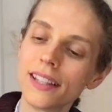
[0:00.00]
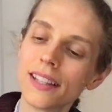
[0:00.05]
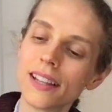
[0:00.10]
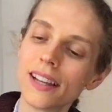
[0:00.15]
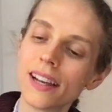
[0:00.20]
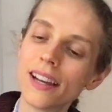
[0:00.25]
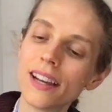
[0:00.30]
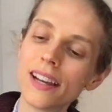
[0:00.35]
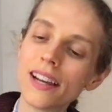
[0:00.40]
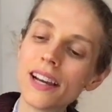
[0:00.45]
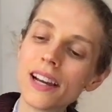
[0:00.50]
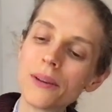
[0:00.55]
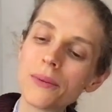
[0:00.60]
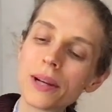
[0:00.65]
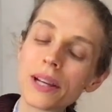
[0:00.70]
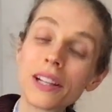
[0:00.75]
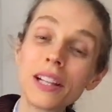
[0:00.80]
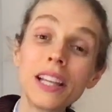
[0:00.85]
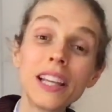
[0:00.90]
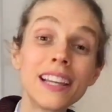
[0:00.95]
And we
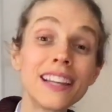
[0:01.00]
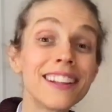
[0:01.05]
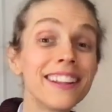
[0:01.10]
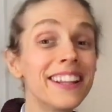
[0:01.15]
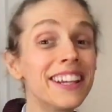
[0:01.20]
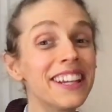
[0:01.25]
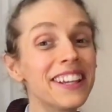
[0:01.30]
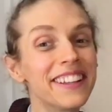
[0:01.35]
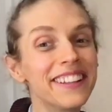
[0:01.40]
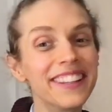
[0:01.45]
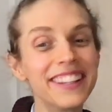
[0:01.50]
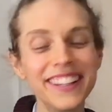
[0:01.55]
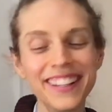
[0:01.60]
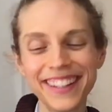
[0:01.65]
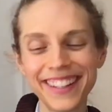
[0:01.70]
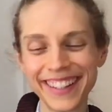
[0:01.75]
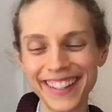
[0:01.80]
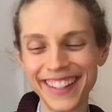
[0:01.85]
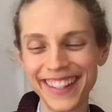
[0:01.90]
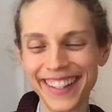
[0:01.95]
clean, clean,
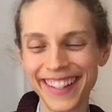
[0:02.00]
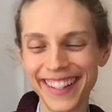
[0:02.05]
clean.